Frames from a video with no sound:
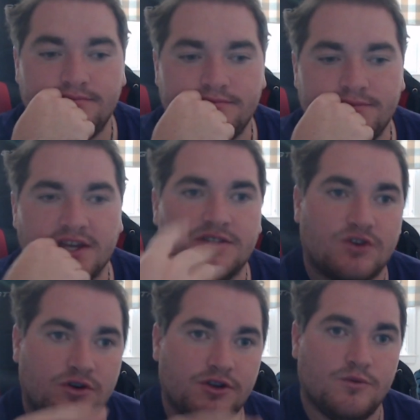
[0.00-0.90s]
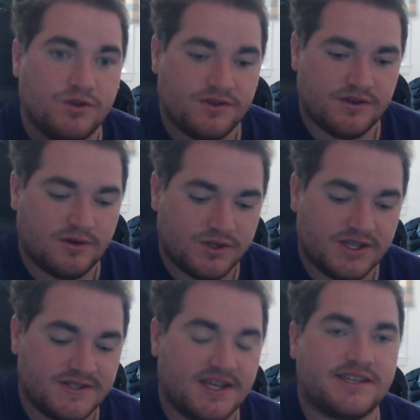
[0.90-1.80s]
like started with
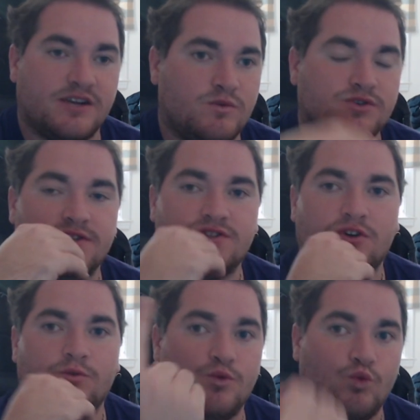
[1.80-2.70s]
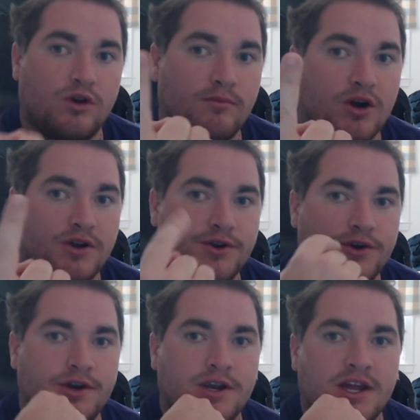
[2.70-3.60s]
this desk. I originally started with one
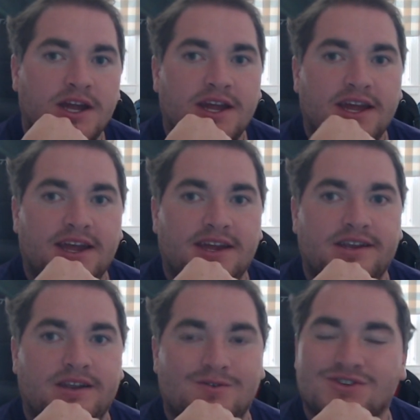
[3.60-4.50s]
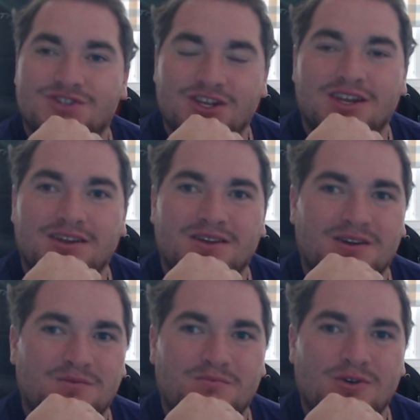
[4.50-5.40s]
monitor, and it was a
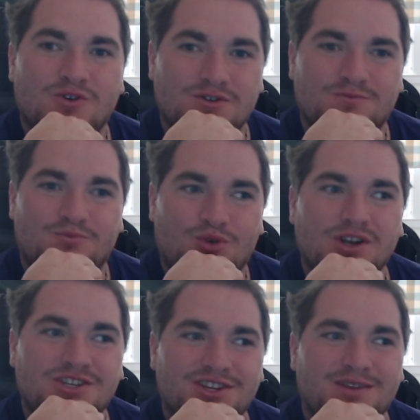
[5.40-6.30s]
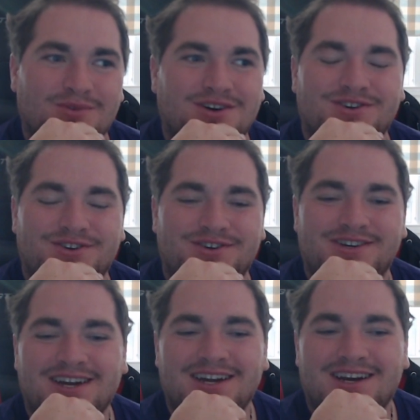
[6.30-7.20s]
shitty, it was a pretty shitty monitor.
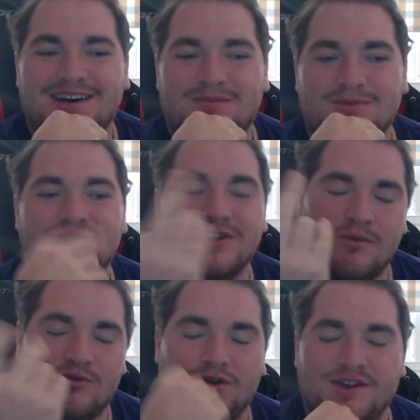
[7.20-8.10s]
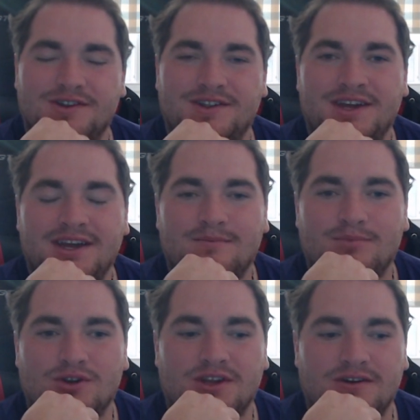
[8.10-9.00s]
Until I upgraded.
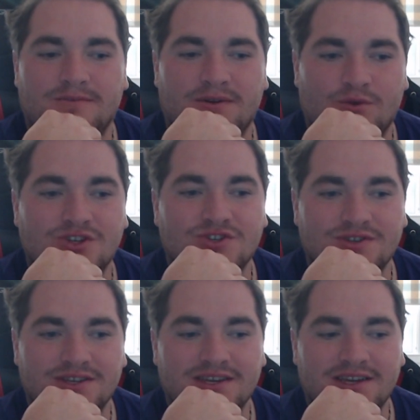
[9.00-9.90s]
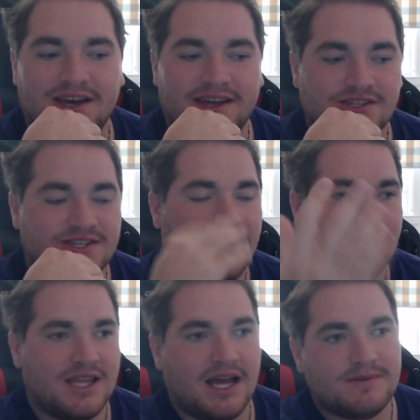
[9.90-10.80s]
But originally I just had
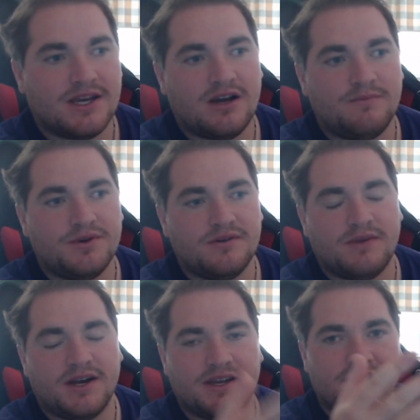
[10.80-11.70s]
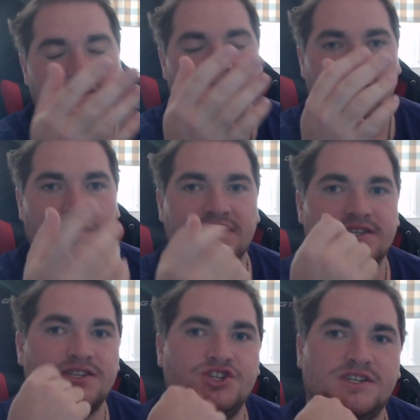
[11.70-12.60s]
my laptop, my
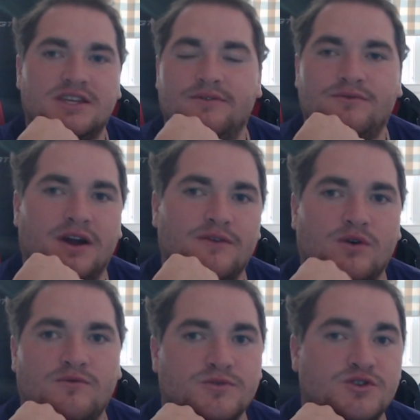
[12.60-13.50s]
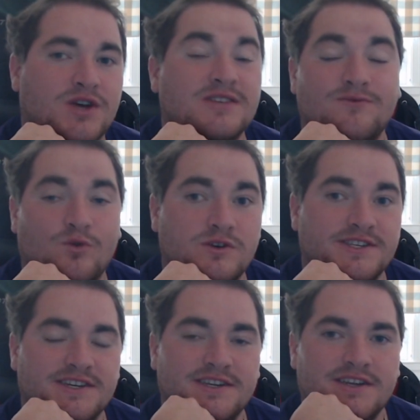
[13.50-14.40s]
Asus G751 from
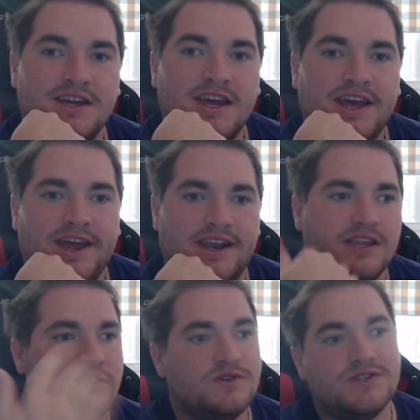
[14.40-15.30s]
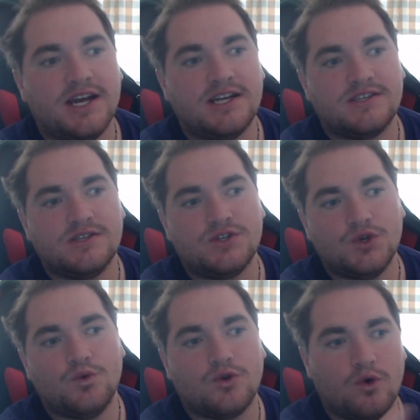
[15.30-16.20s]
2014, and I used that
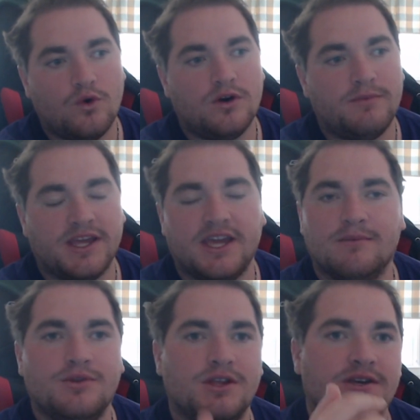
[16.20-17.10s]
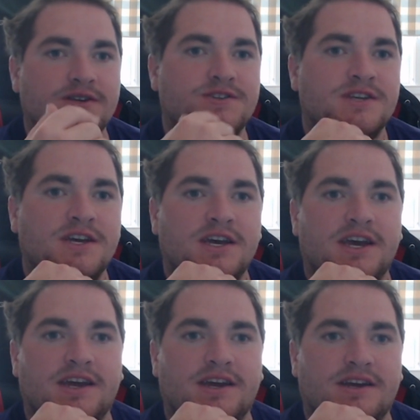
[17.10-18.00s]
to record my gameplays.
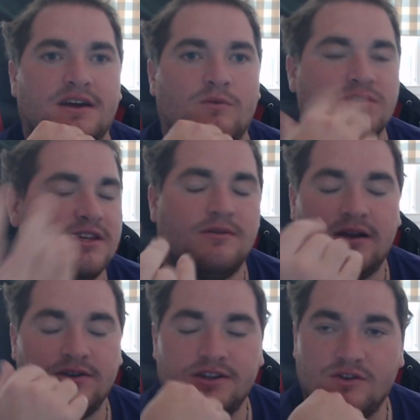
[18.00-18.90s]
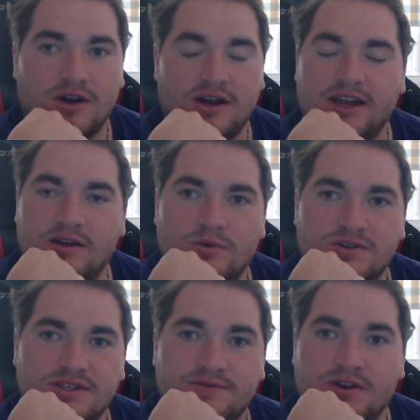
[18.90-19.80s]
And I didn't know I
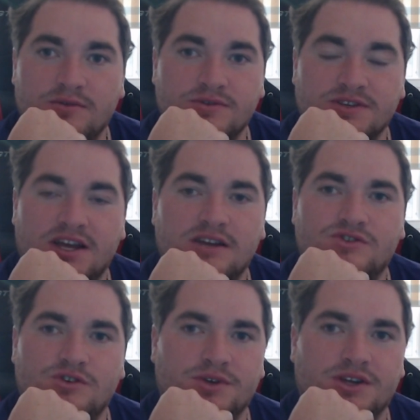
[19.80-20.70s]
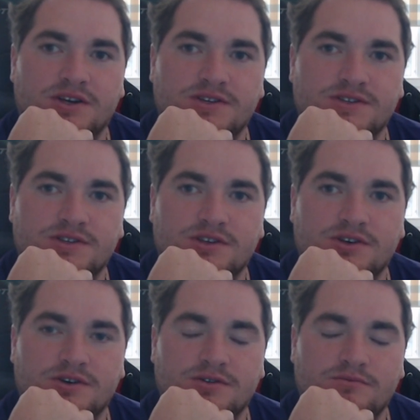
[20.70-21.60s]
wasn't available to live stream because
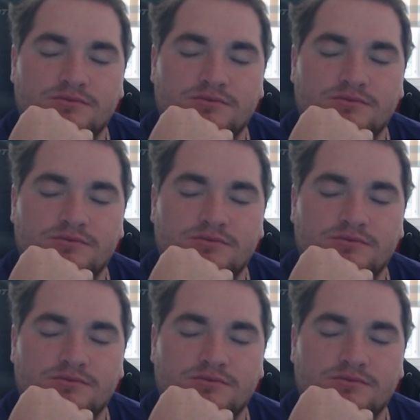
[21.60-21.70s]
the